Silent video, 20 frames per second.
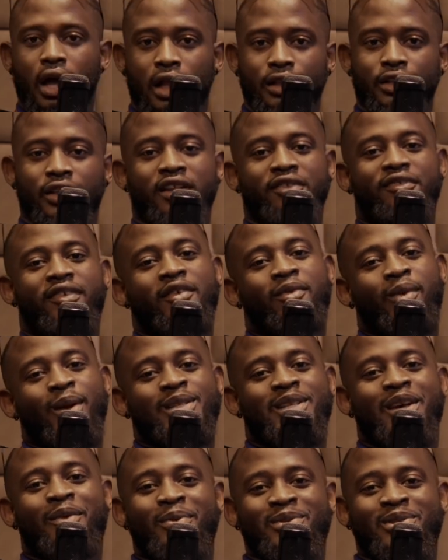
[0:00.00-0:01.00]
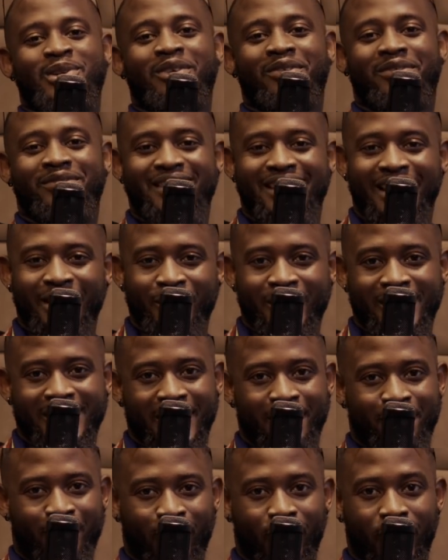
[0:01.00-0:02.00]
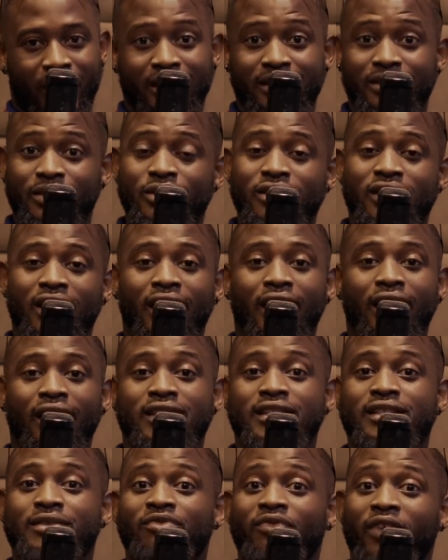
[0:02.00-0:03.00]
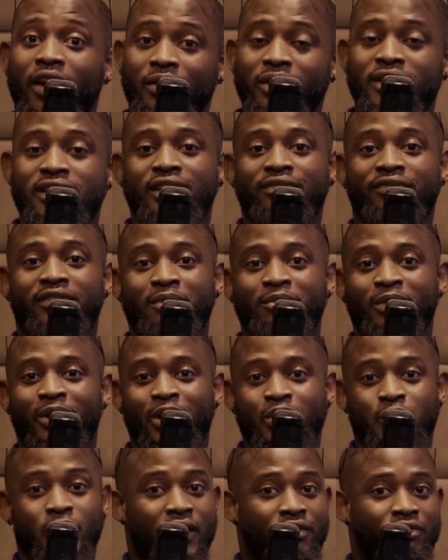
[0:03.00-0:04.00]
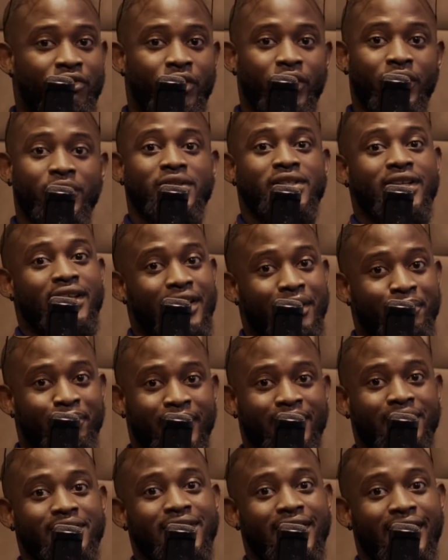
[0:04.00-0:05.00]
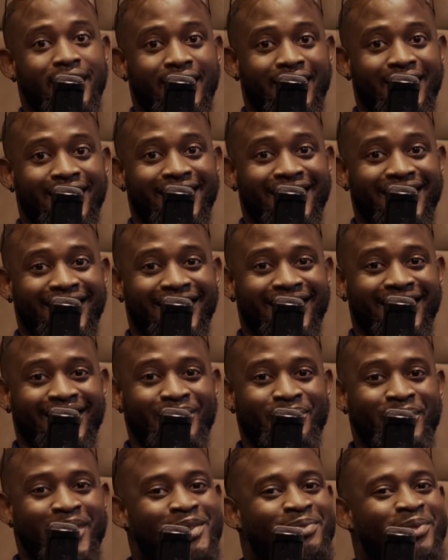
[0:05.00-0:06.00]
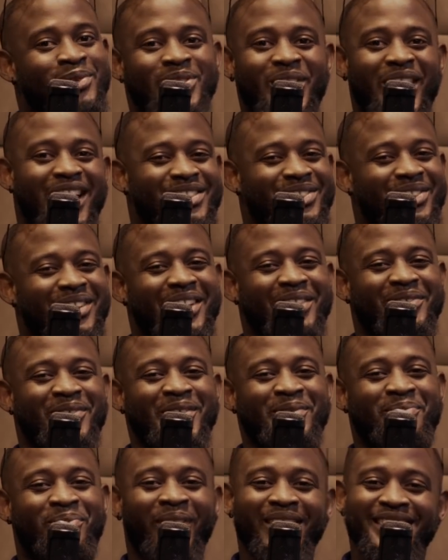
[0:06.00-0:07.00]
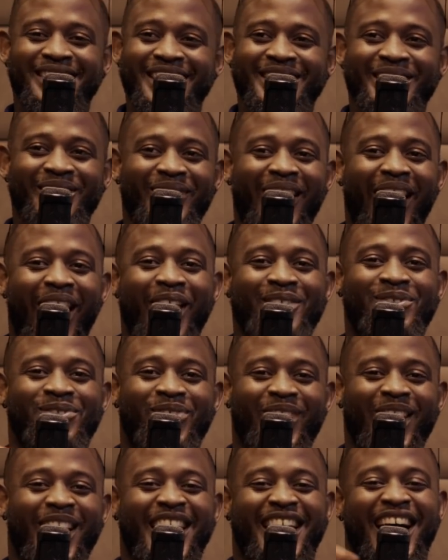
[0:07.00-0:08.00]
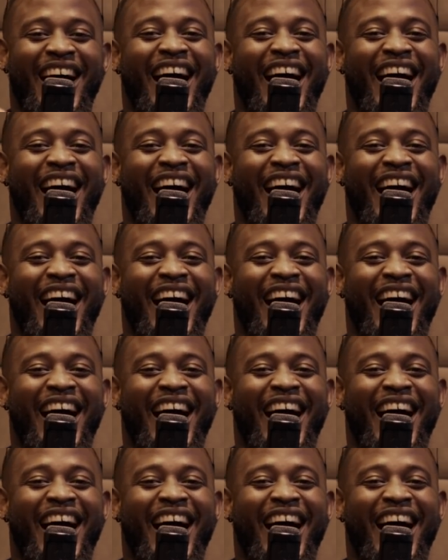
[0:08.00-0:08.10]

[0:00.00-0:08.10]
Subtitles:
Another fabulous episode of Tea with Teapot, and today is very different because we have royalty in the building. Please put your hands together for the Princess of Africa.